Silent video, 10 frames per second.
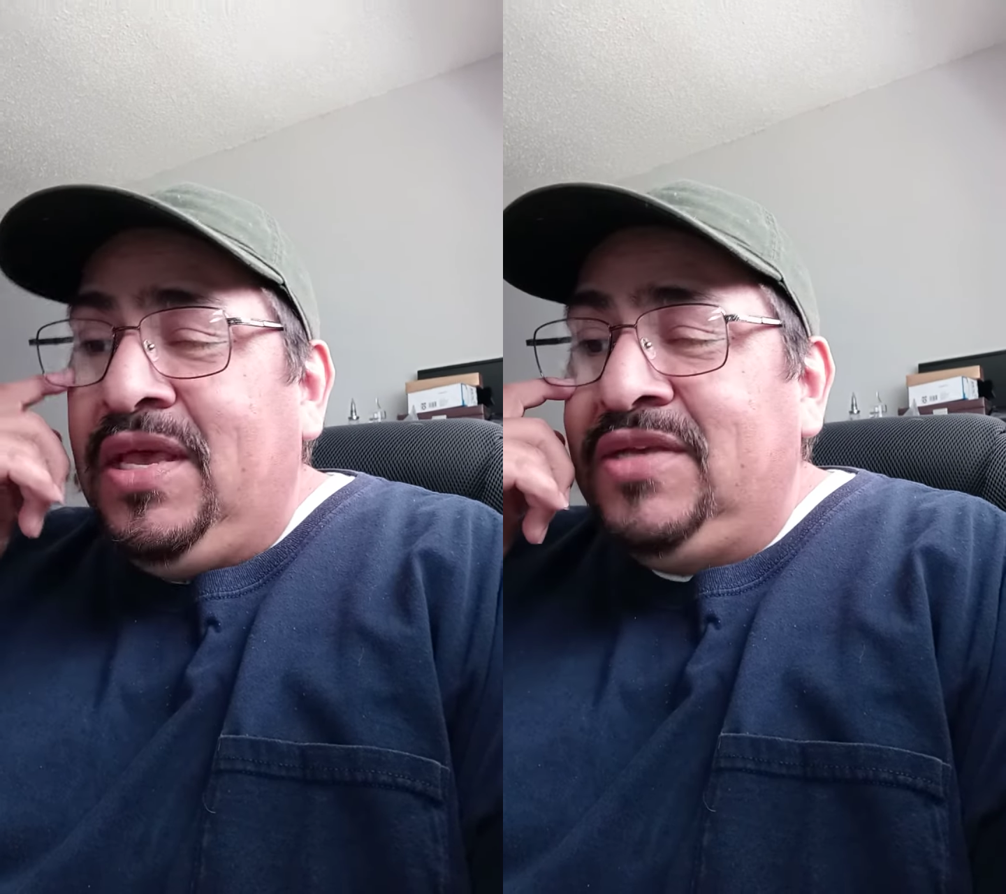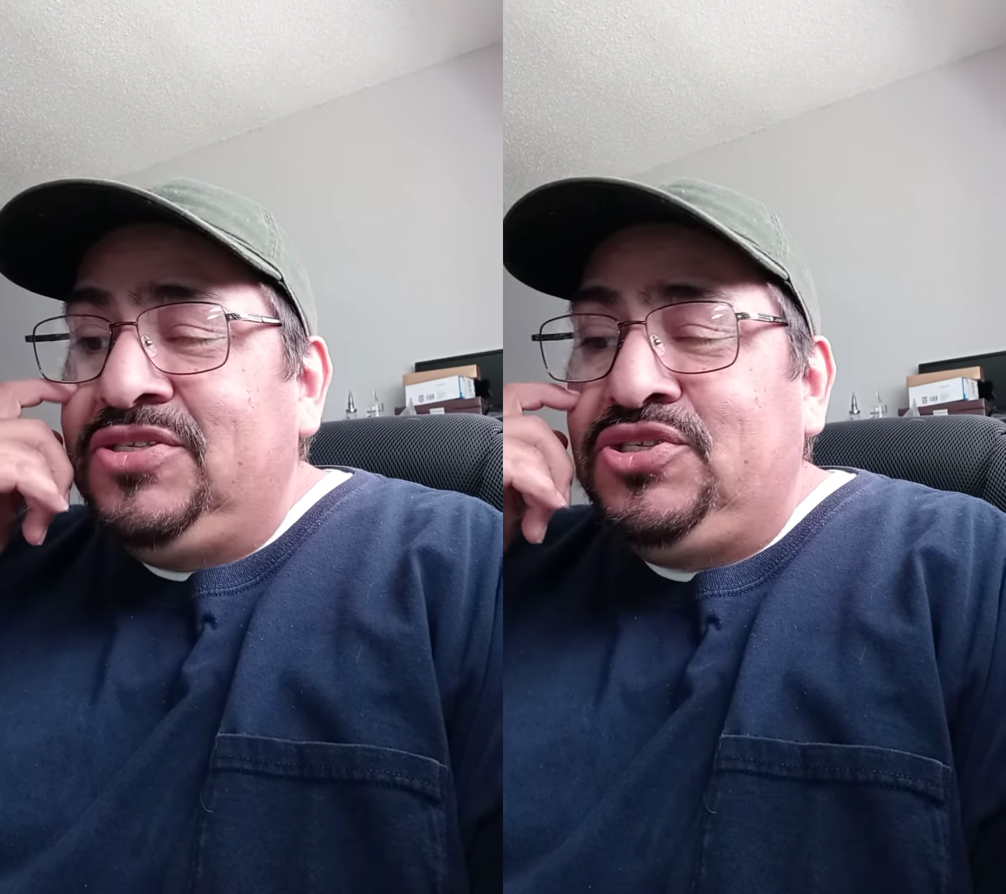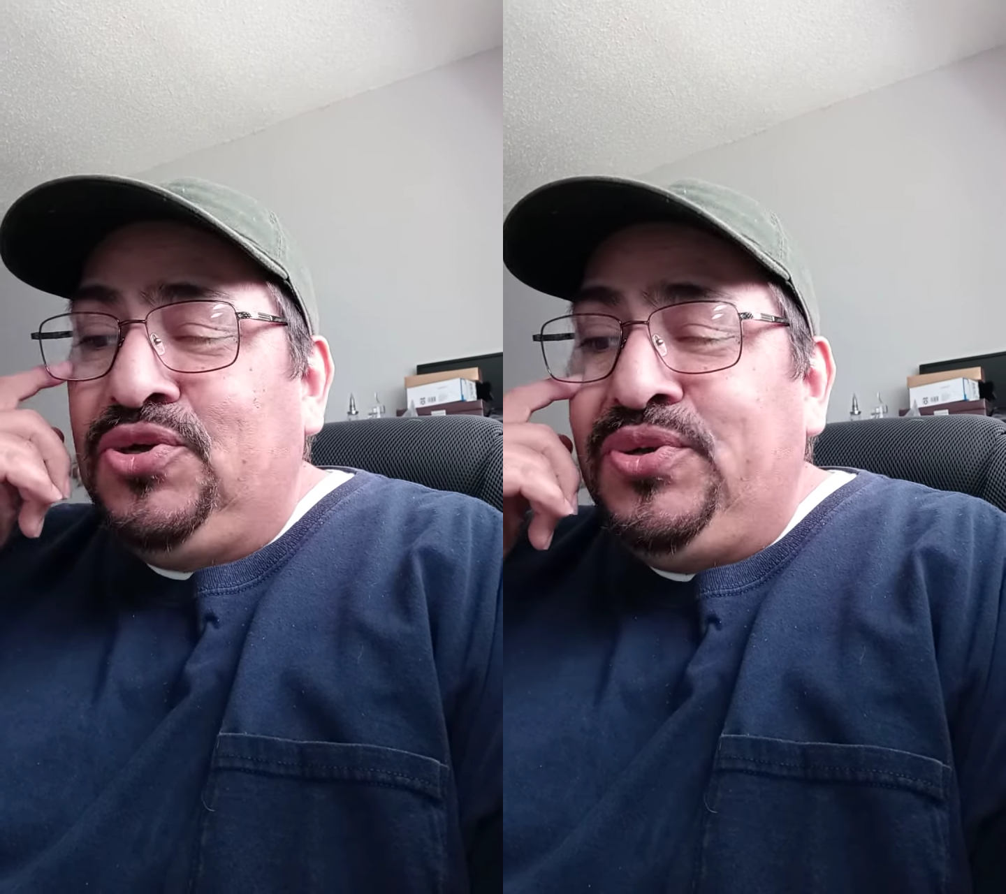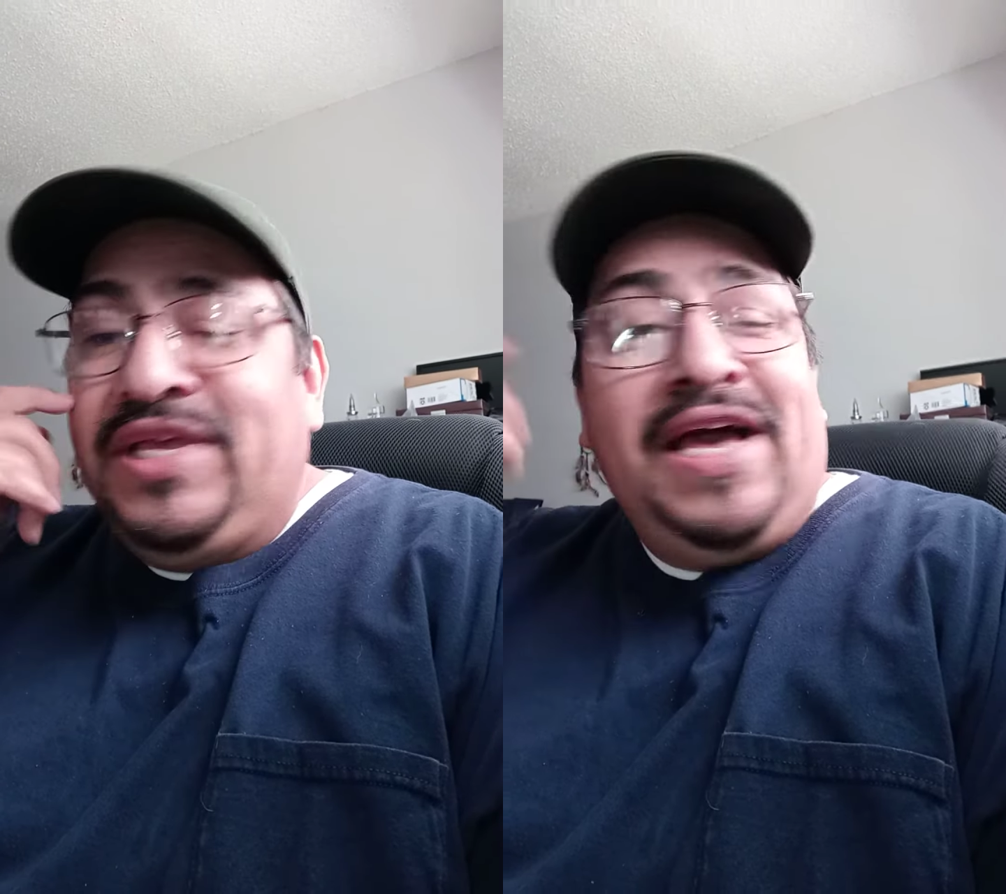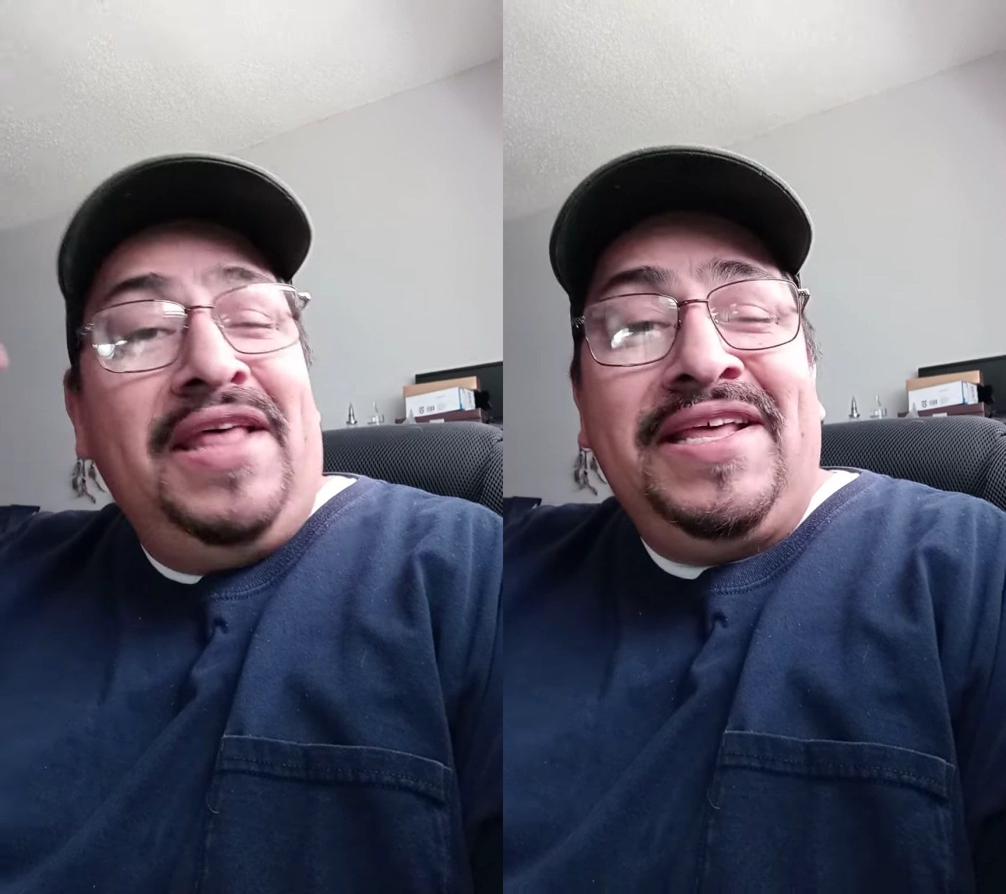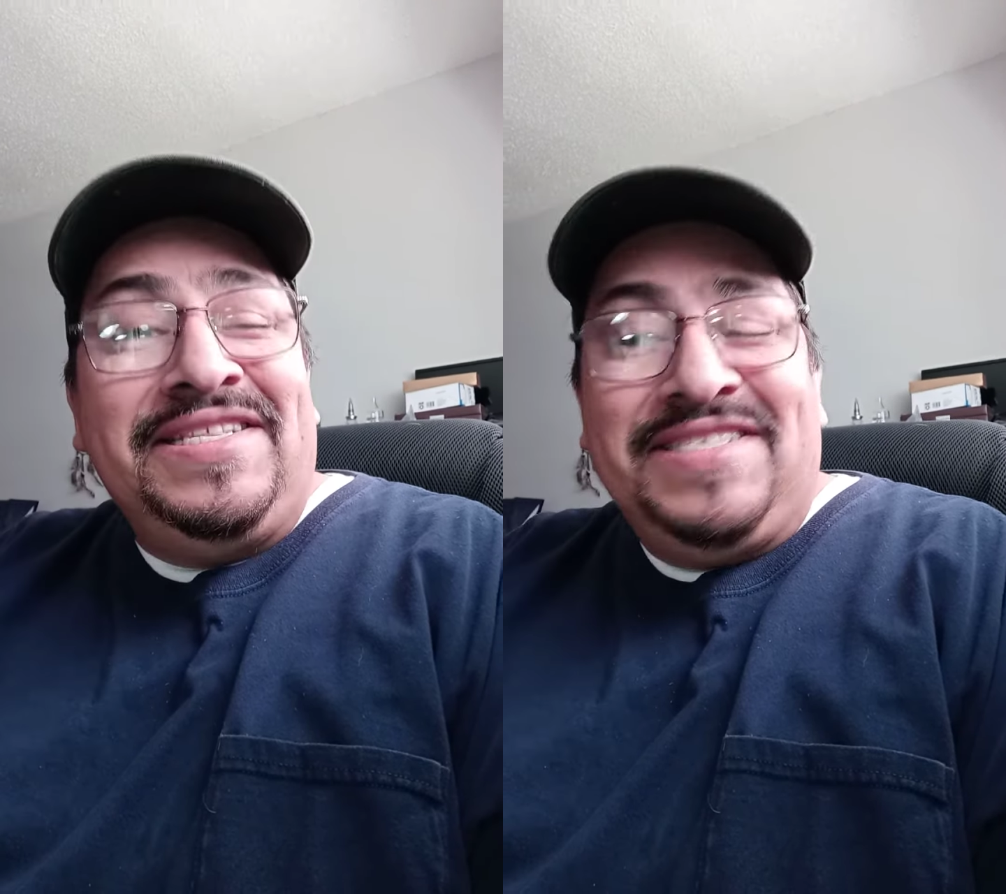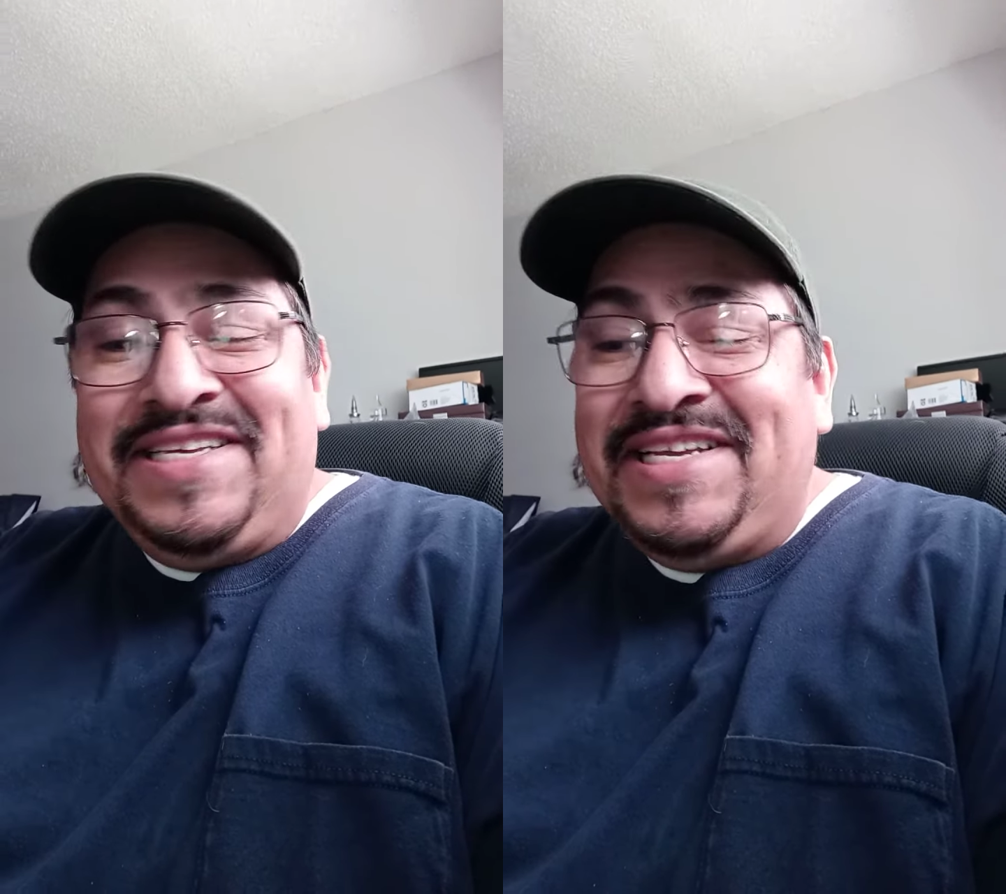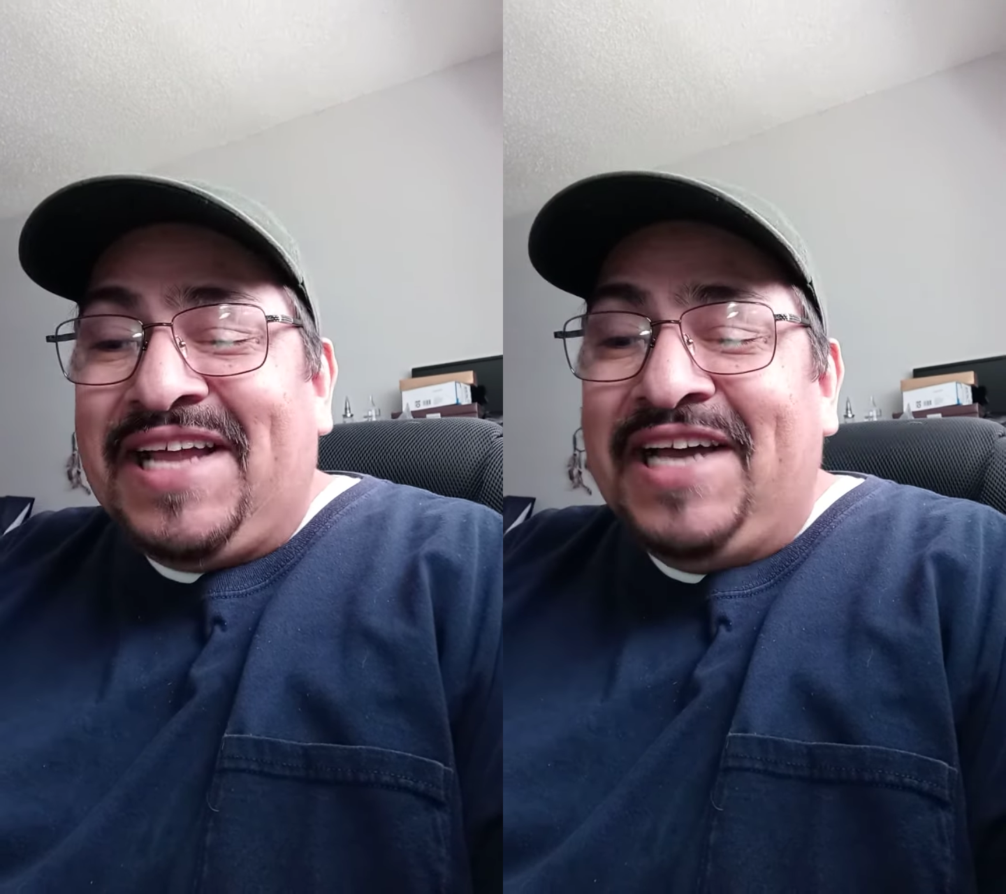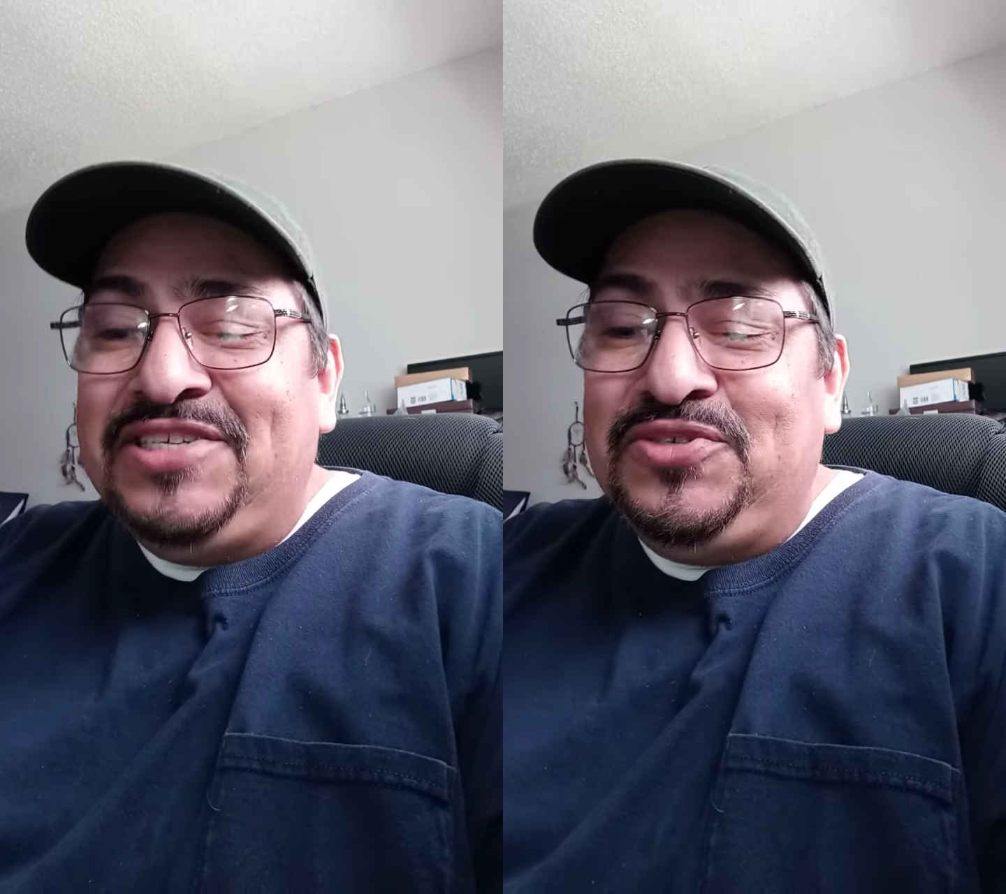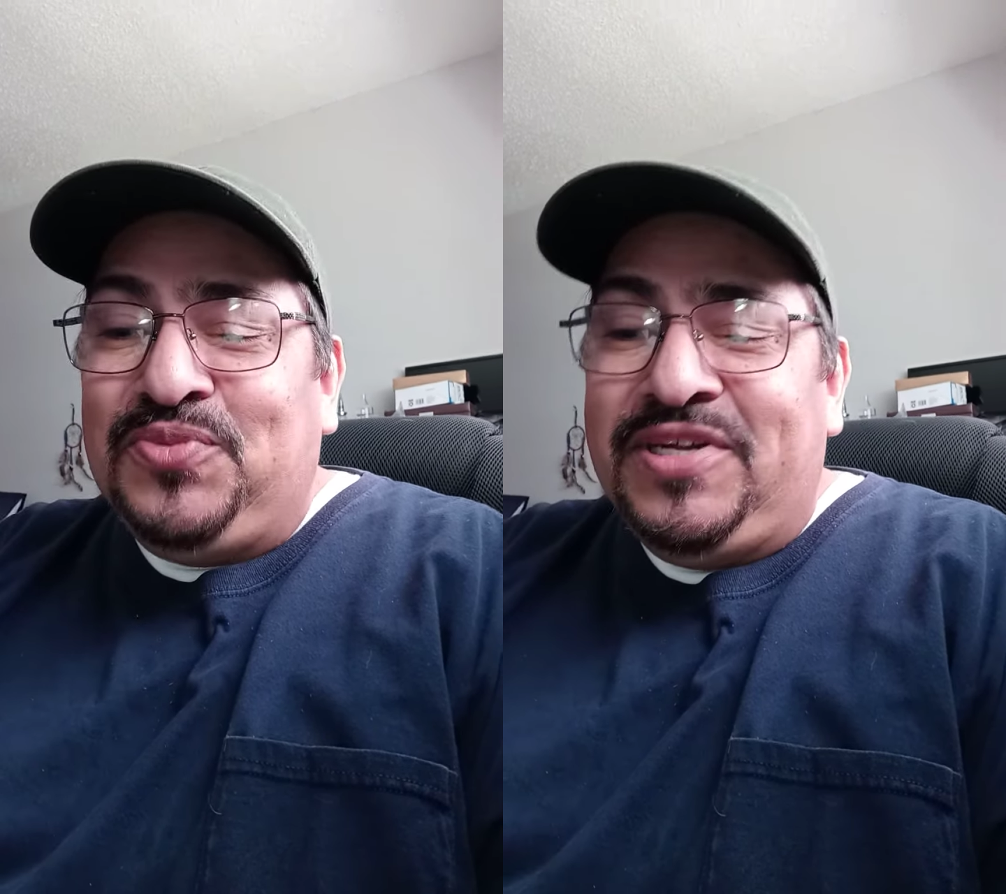So yeah, that's it. I just